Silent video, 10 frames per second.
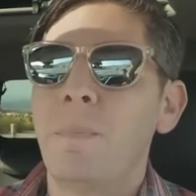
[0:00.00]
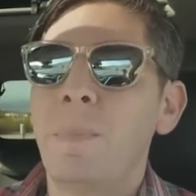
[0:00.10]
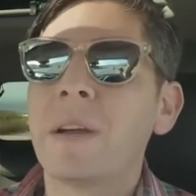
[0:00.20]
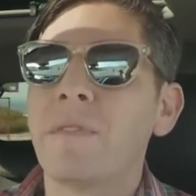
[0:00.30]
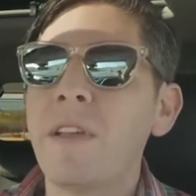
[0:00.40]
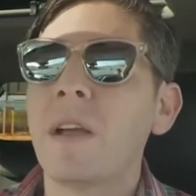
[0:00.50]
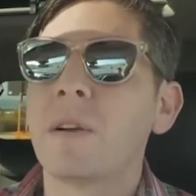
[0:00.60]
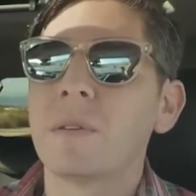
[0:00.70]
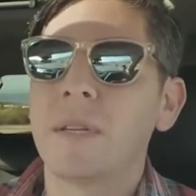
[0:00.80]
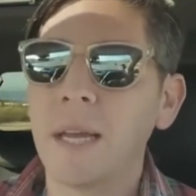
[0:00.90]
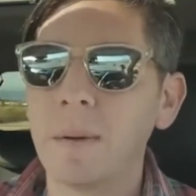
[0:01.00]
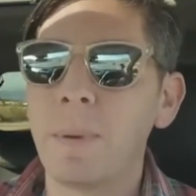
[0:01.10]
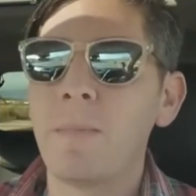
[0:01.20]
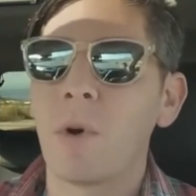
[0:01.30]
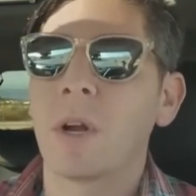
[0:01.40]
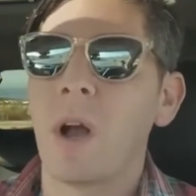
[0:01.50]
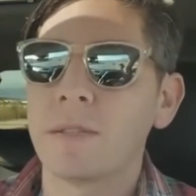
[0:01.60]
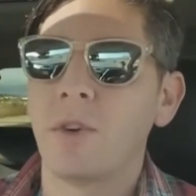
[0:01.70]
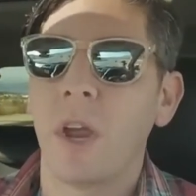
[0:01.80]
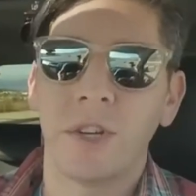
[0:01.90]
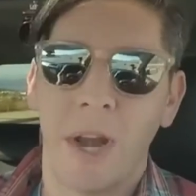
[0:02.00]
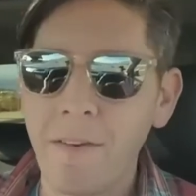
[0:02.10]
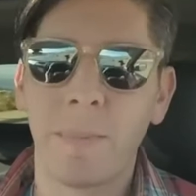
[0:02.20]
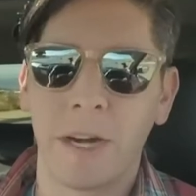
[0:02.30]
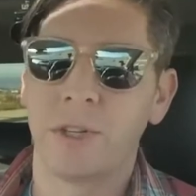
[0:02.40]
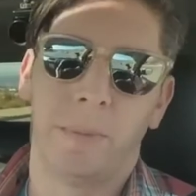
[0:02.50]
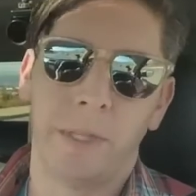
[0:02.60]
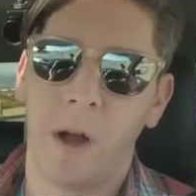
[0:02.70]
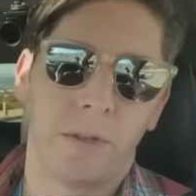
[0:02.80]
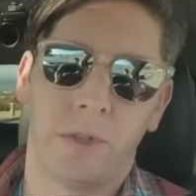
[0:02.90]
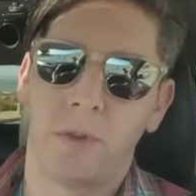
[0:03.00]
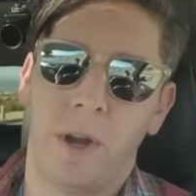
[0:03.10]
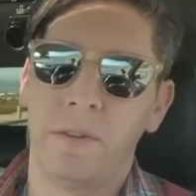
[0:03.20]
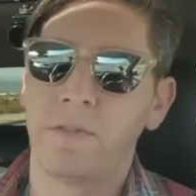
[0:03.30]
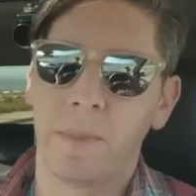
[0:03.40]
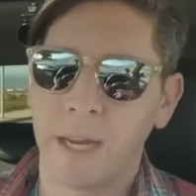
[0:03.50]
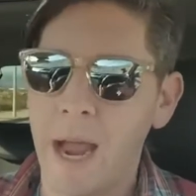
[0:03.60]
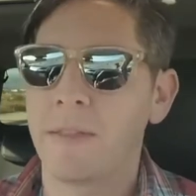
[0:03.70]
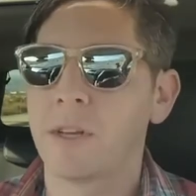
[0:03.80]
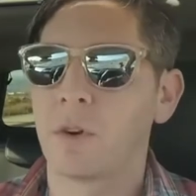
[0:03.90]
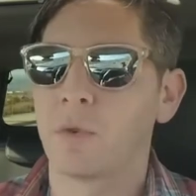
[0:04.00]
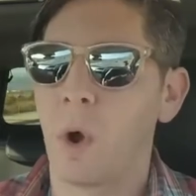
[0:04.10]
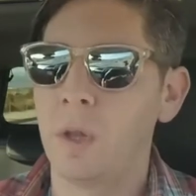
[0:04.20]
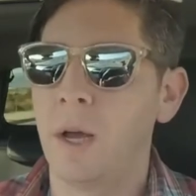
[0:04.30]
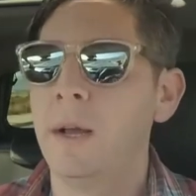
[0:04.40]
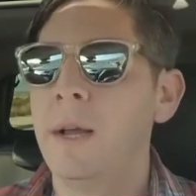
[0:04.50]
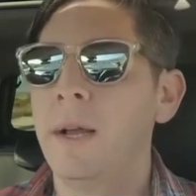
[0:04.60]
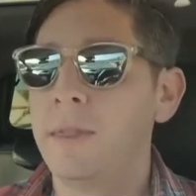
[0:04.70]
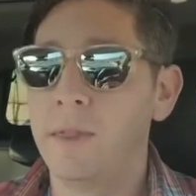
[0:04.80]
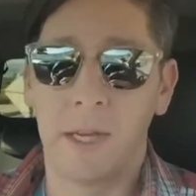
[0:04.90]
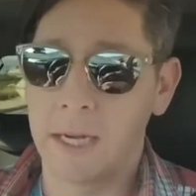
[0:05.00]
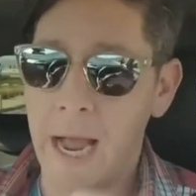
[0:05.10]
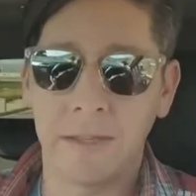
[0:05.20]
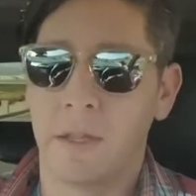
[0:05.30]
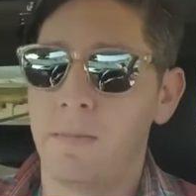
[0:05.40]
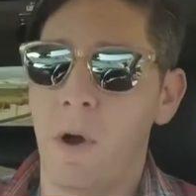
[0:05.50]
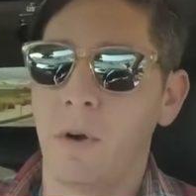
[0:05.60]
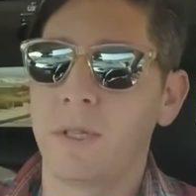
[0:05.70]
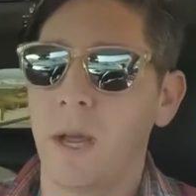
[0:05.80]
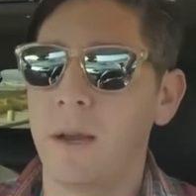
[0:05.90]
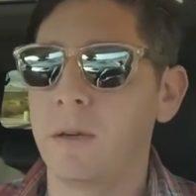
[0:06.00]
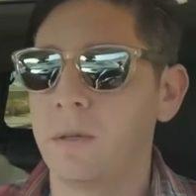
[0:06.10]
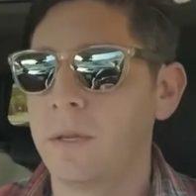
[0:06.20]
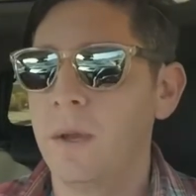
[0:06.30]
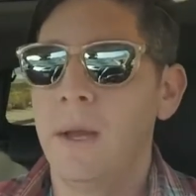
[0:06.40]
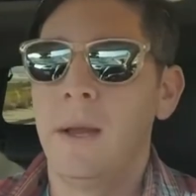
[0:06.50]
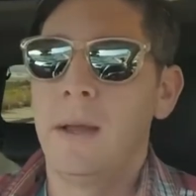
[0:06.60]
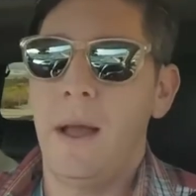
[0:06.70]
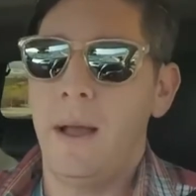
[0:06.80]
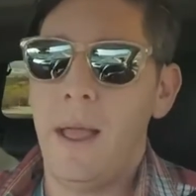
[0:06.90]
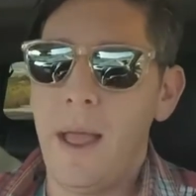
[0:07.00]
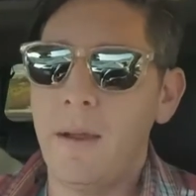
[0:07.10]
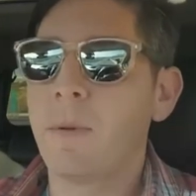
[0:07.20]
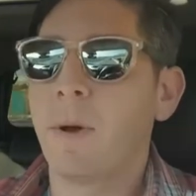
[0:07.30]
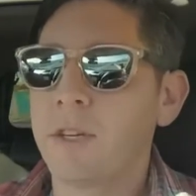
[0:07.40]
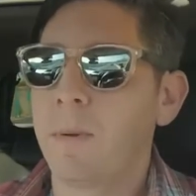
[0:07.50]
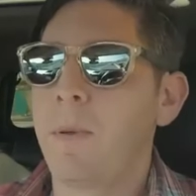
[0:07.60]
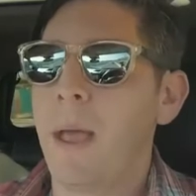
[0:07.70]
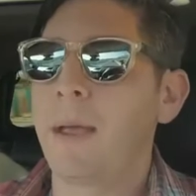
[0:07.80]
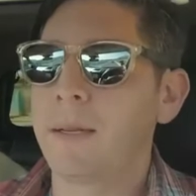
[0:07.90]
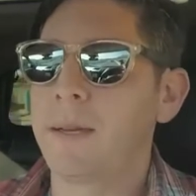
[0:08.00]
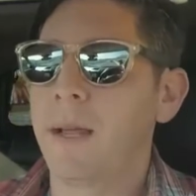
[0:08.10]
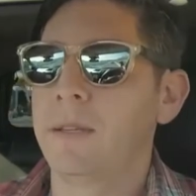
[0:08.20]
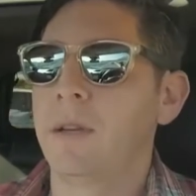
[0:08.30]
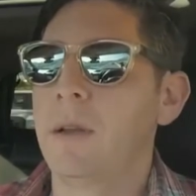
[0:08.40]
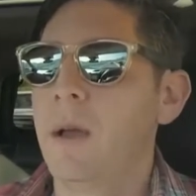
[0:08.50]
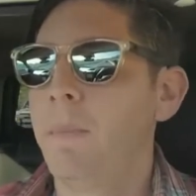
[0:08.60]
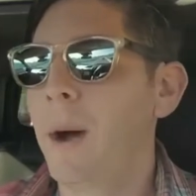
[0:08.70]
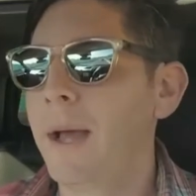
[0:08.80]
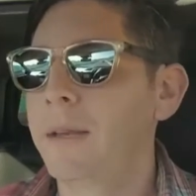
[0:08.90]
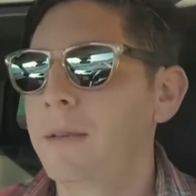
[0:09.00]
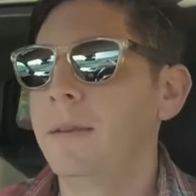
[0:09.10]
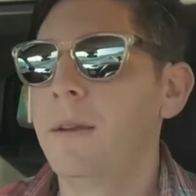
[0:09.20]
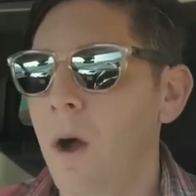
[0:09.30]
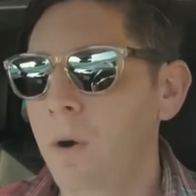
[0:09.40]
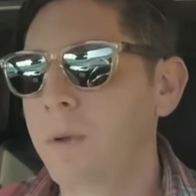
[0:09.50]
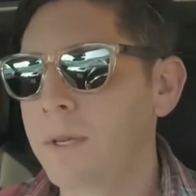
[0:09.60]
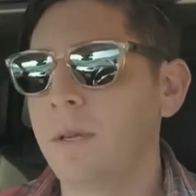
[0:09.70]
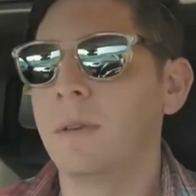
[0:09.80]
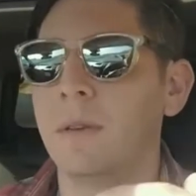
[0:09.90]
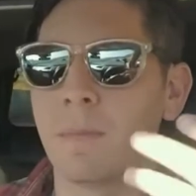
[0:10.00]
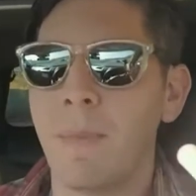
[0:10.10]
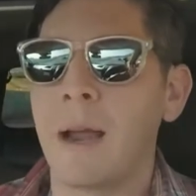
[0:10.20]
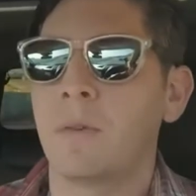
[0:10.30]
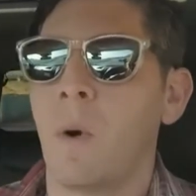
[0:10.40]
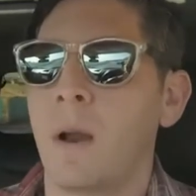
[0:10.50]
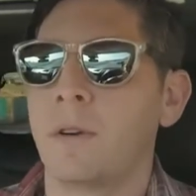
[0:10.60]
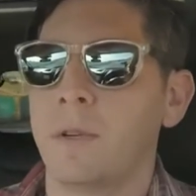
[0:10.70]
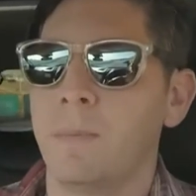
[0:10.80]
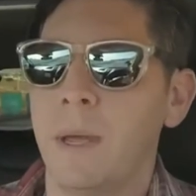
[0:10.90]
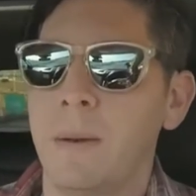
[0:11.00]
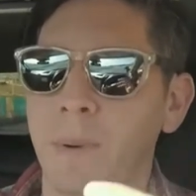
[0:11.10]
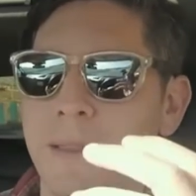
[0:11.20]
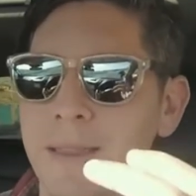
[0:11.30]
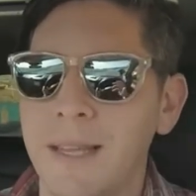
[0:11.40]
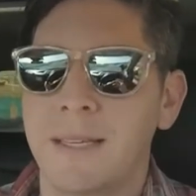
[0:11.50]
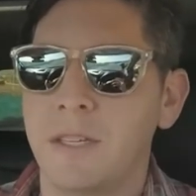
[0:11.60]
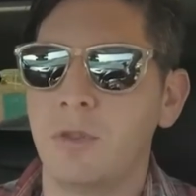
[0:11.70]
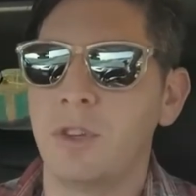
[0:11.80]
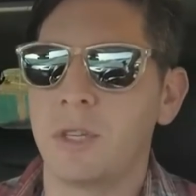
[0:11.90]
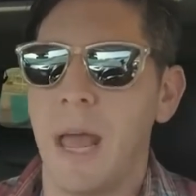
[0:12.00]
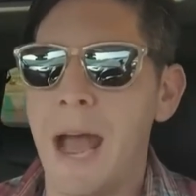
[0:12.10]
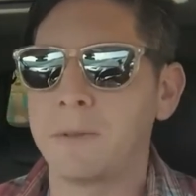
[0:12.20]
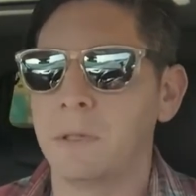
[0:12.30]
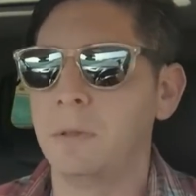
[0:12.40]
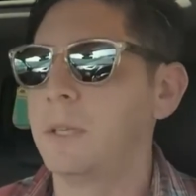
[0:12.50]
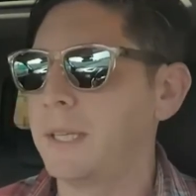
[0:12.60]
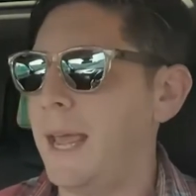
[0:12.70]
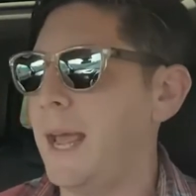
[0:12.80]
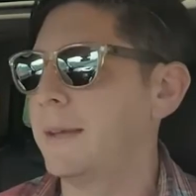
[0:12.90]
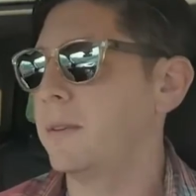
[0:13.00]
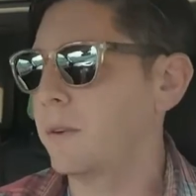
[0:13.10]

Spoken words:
Bigger vehicles take a bit more concentration. Everybody should be concentrating, from the guy in the Corolla, the guys on the motorcycles. Everybody should be paying attention. But, your mind wanders a bit, but in this, you just absolutely can't.